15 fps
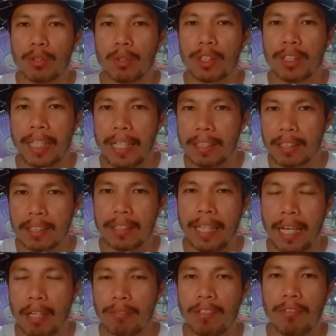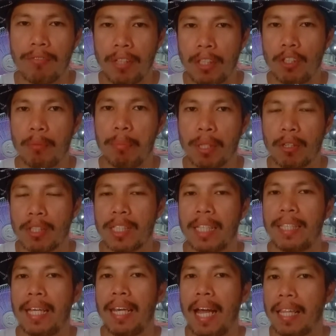to stay until the end of the video because
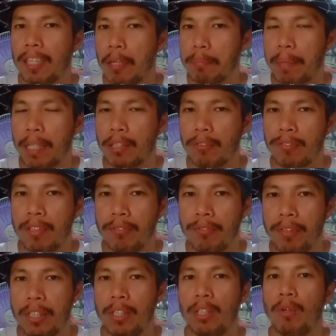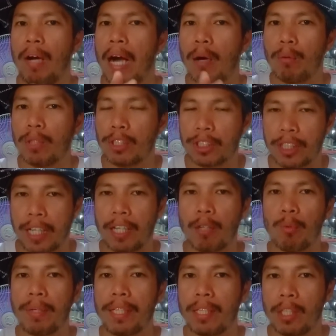at the latter part of the video, I will share
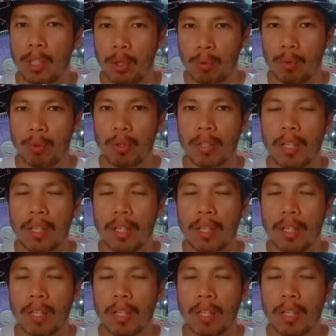with you